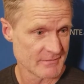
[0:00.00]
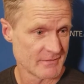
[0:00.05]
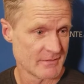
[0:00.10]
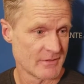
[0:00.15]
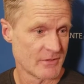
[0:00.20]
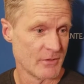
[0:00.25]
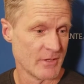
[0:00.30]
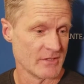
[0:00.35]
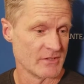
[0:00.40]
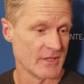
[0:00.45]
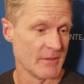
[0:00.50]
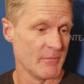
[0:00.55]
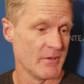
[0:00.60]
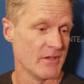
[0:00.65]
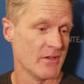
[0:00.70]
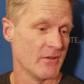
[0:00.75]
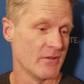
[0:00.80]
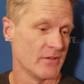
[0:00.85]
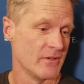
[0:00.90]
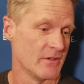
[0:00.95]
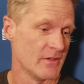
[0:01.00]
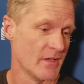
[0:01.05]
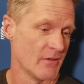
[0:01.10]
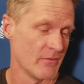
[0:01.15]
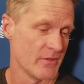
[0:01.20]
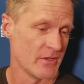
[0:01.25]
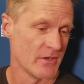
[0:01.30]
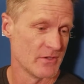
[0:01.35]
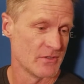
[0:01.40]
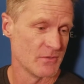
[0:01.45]
Chris, let me know when you're done
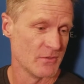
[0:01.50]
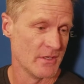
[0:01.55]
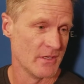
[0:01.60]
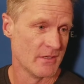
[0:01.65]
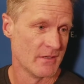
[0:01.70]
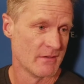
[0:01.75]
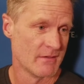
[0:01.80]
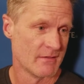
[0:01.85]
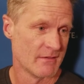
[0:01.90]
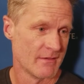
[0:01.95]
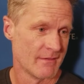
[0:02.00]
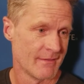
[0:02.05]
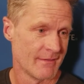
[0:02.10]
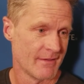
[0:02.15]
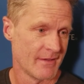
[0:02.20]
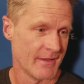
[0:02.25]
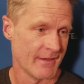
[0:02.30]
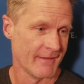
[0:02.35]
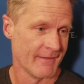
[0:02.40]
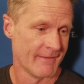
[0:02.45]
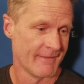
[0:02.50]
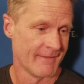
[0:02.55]
with your I'm tweet. almost there. Okay.